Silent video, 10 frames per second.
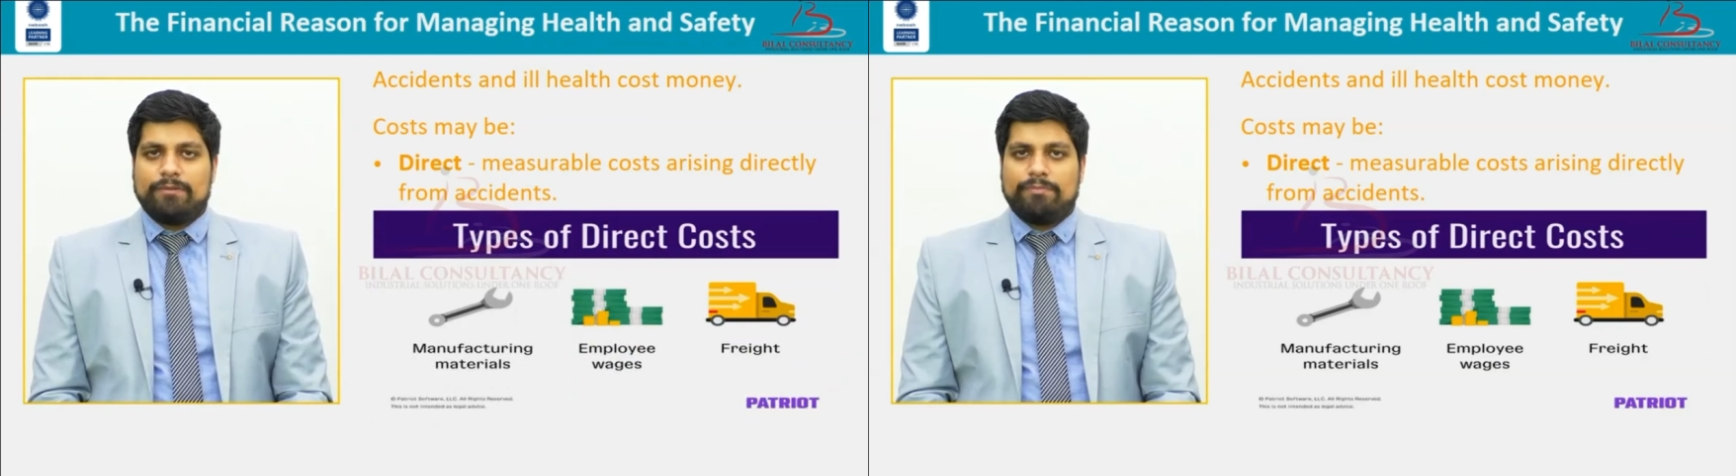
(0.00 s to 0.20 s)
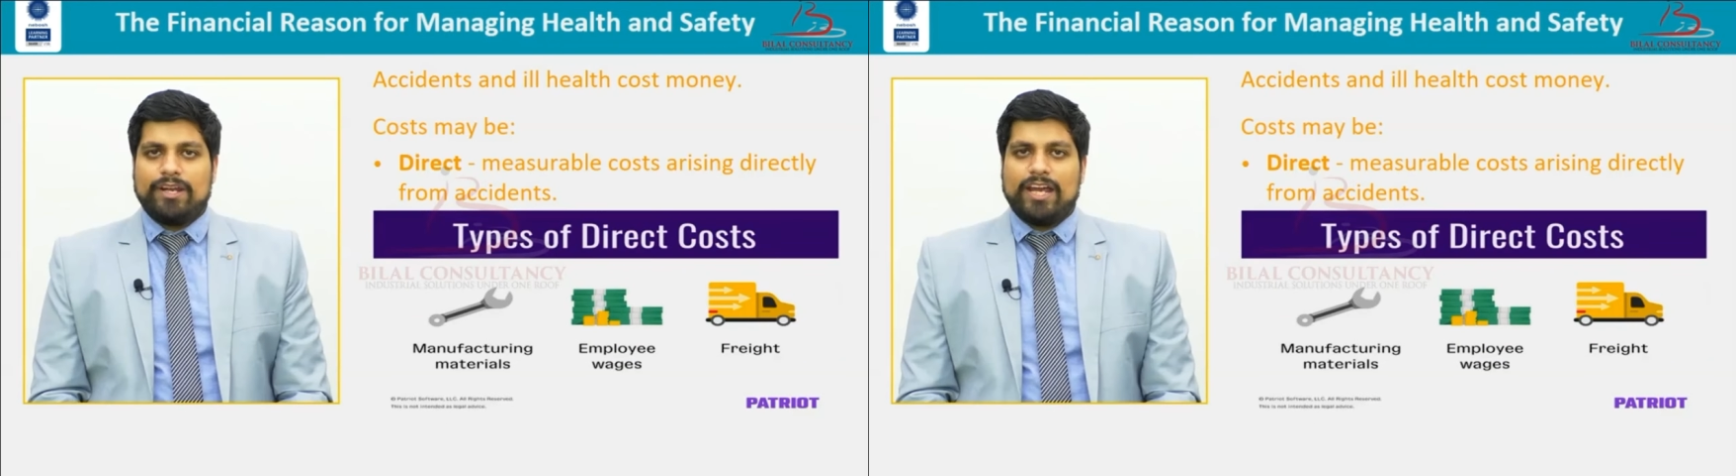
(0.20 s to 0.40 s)

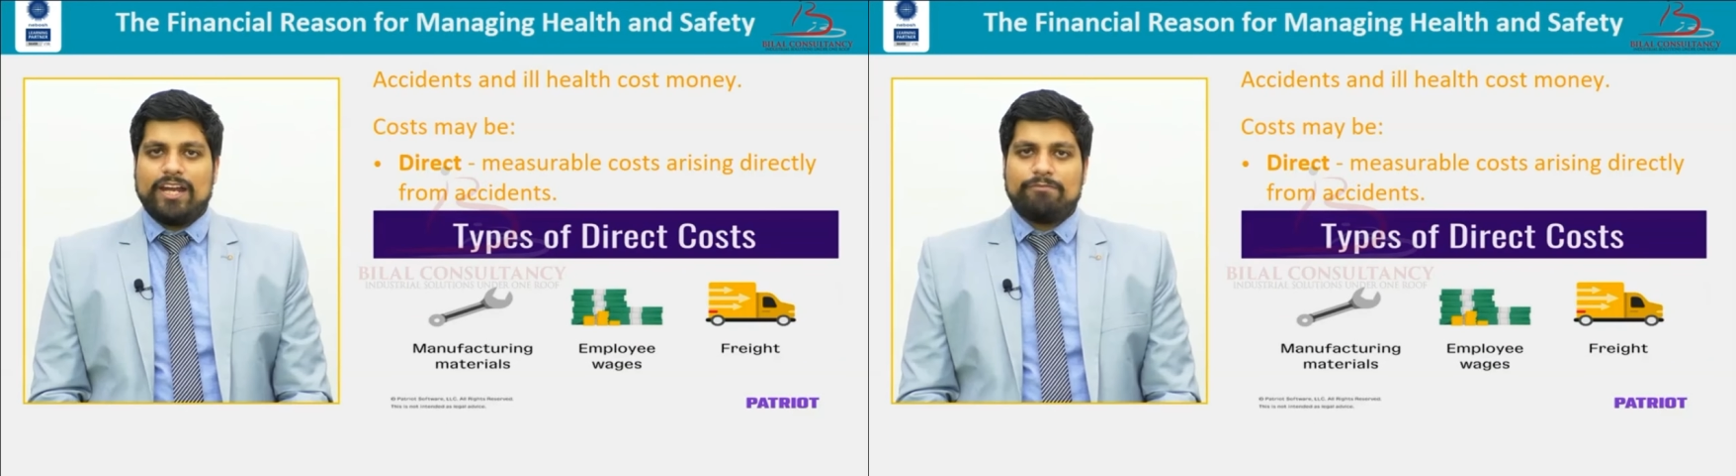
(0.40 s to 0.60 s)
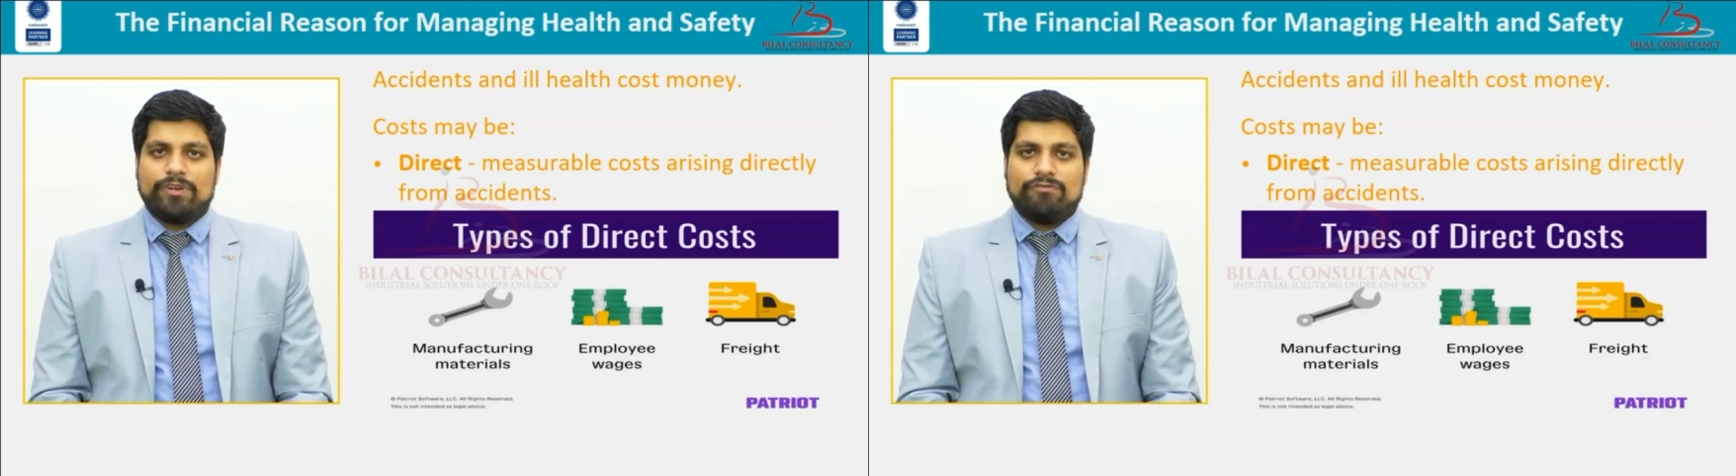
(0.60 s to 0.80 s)
happen
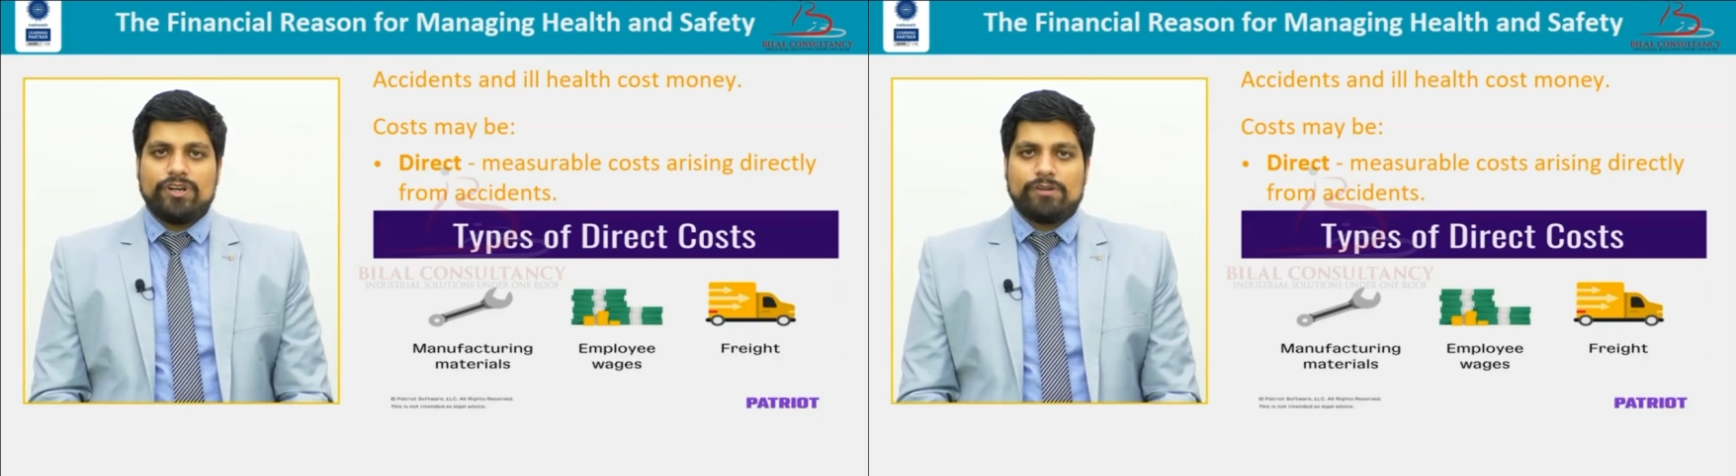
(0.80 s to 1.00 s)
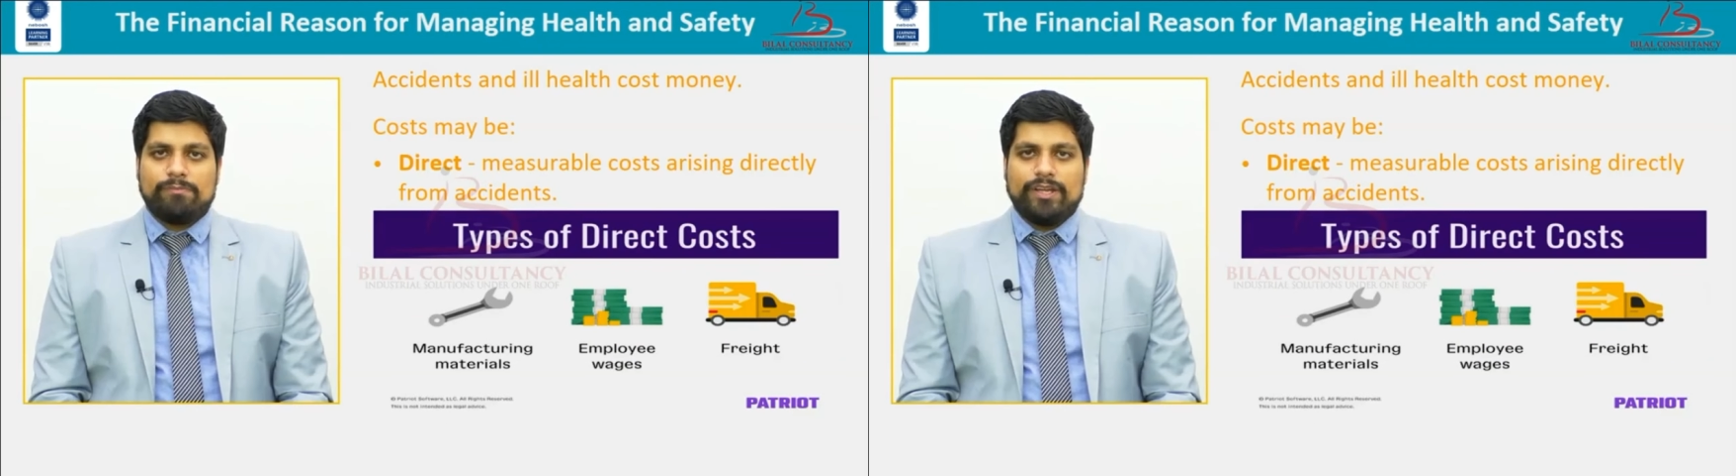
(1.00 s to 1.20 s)
at my
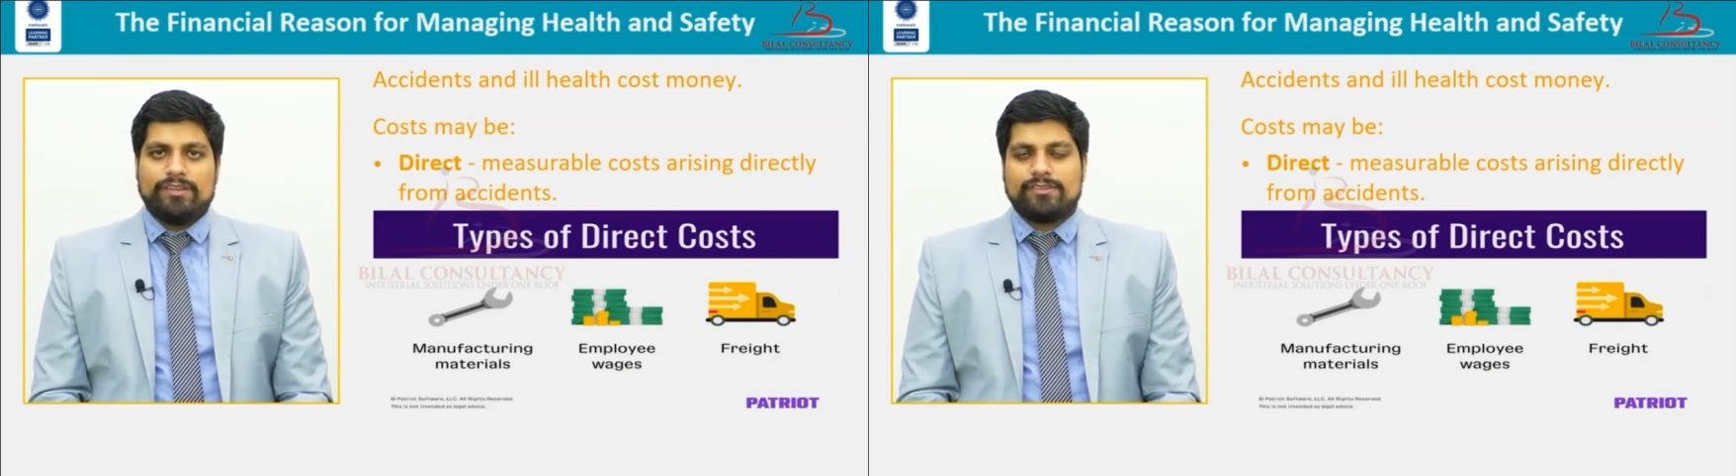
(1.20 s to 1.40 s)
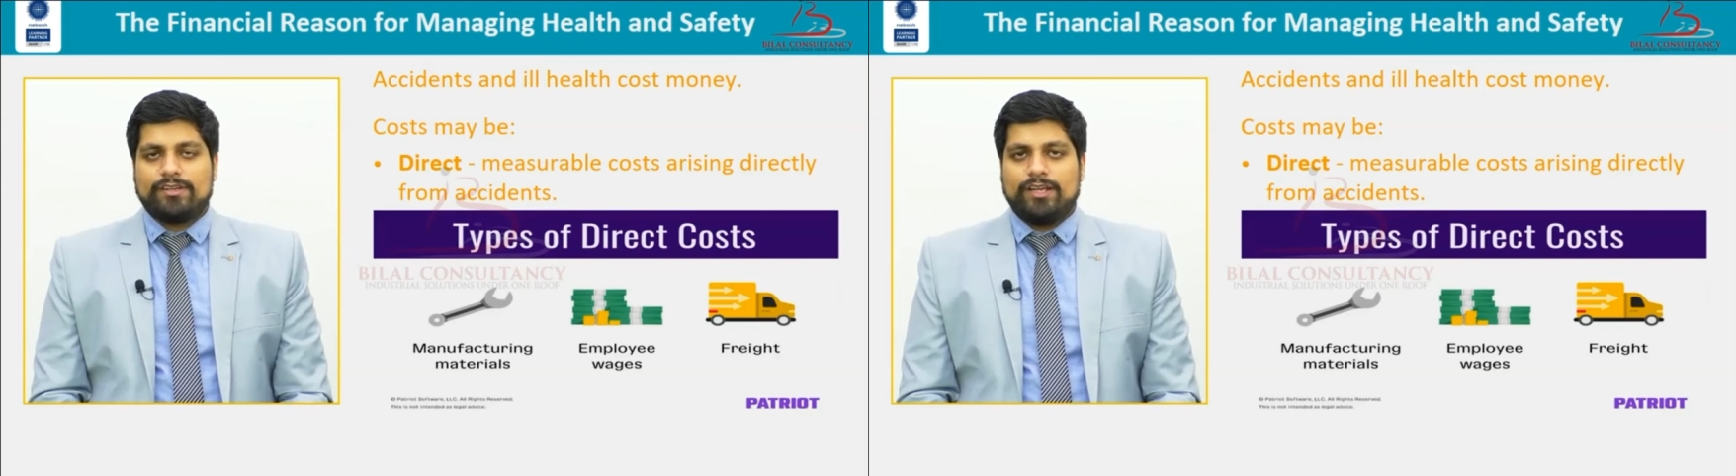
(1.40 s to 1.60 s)

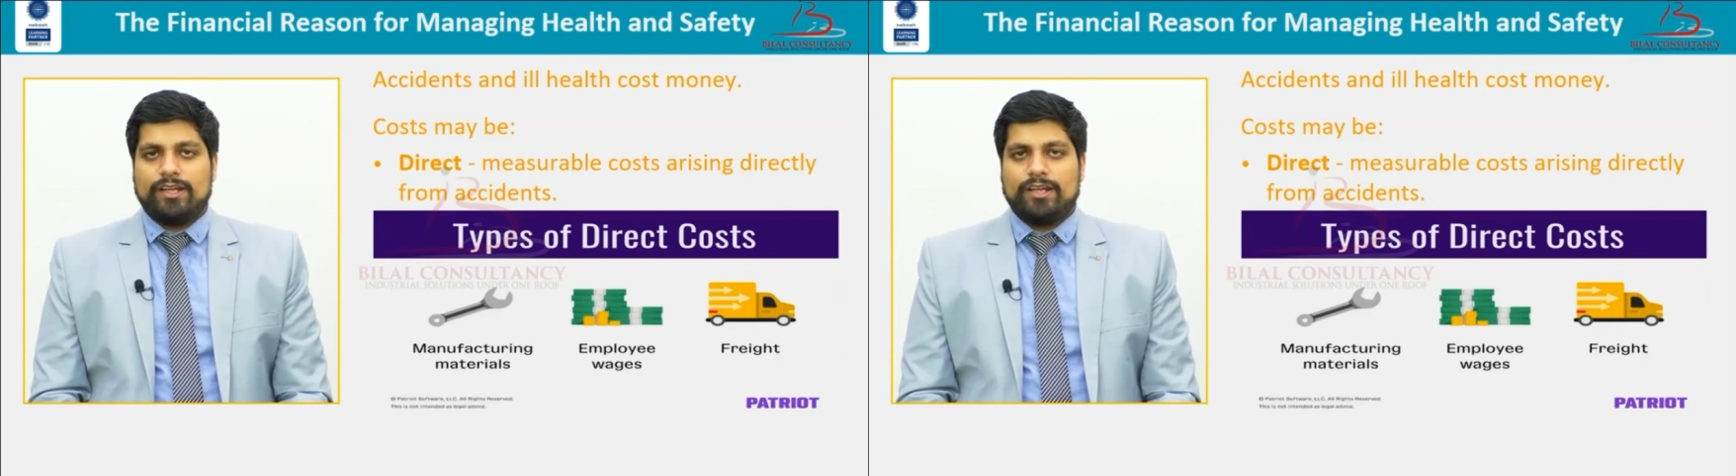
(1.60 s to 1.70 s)
workplace